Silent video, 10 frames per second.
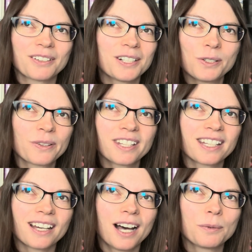I don't
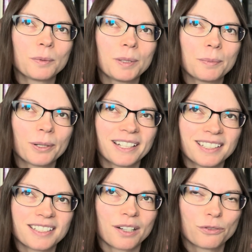think I would be putting it
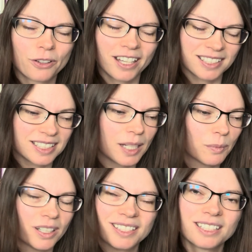down for that same
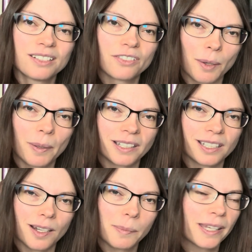reason if I picked
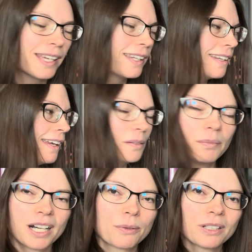it up again,
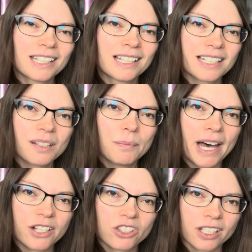but I really liked the
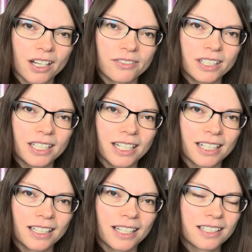magic of it, and
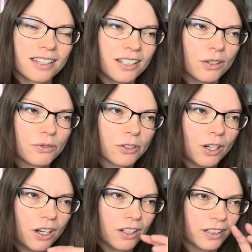I liked the
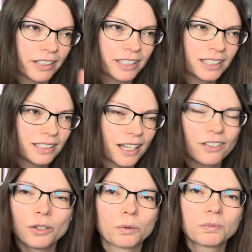overall, I don't
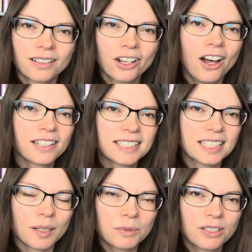know,
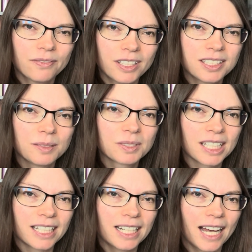concept. It seems
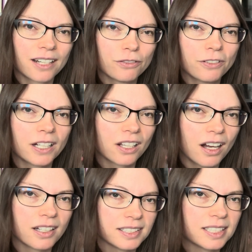like it had a fun
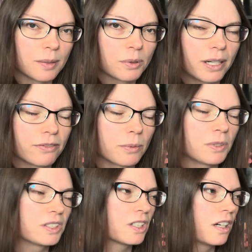concept right from the
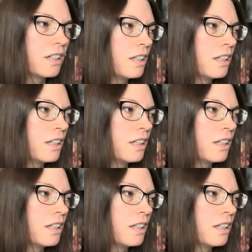start.